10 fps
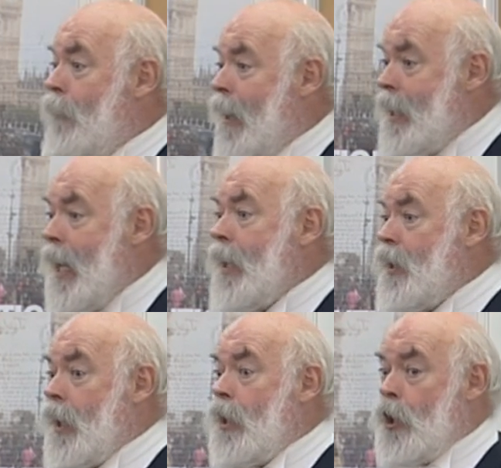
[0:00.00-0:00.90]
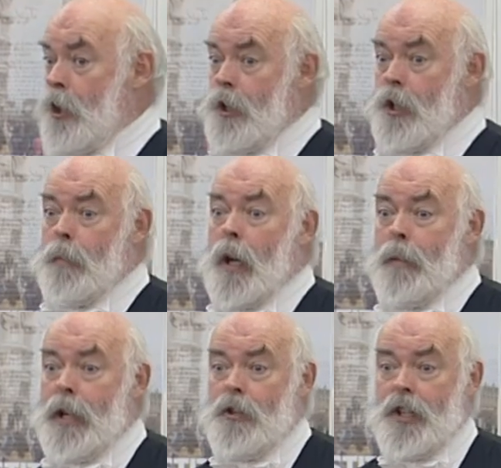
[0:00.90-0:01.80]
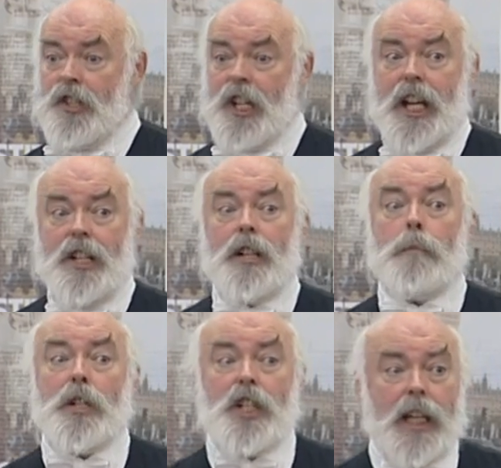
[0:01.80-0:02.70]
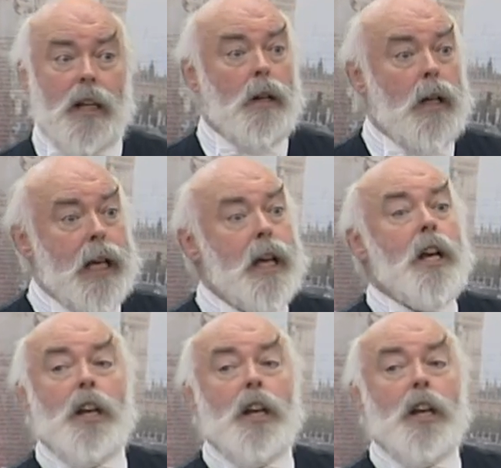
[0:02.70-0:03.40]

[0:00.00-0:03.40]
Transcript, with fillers: a fantastic addition to the parliamentary estate, and particularly